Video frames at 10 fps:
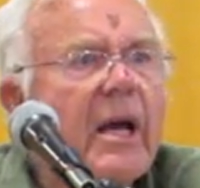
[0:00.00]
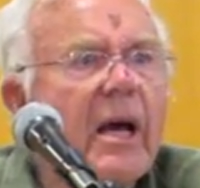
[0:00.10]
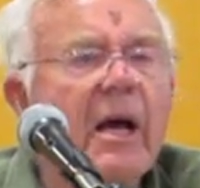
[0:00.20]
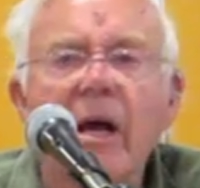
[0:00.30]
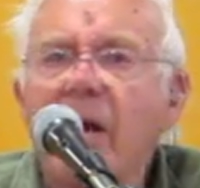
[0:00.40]

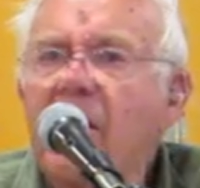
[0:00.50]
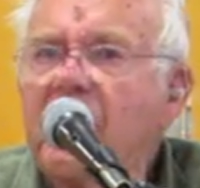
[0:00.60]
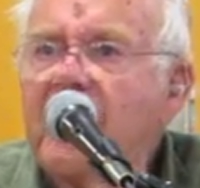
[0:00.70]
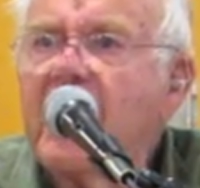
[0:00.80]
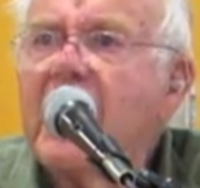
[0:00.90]

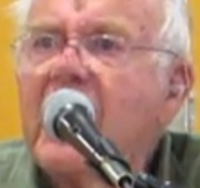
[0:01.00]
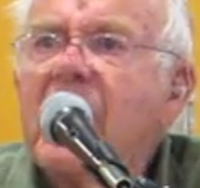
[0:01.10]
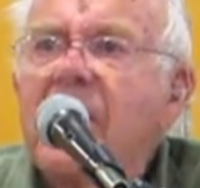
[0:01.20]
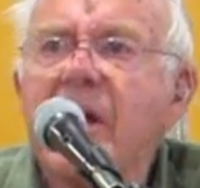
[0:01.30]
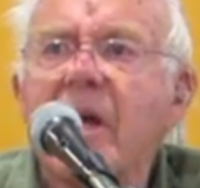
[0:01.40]

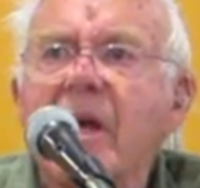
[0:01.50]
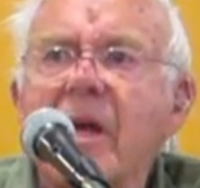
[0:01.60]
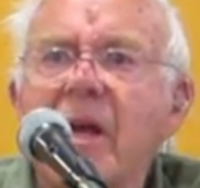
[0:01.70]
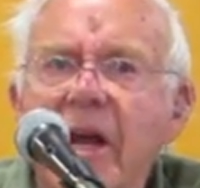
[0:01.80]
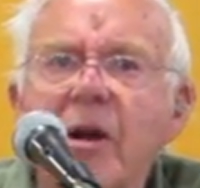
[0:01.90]

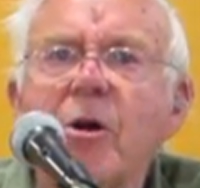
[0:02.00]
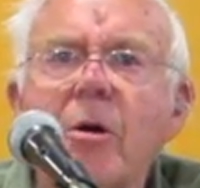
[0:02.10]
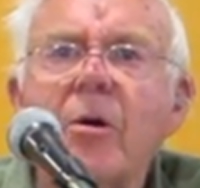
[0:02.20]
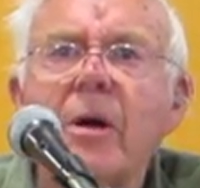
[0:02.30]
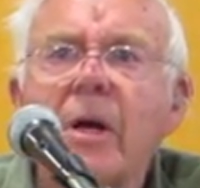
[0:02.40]
the
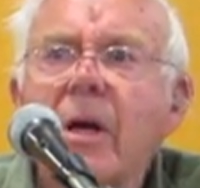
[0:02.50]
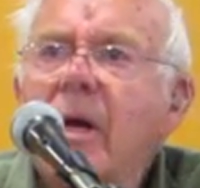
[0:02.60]
leader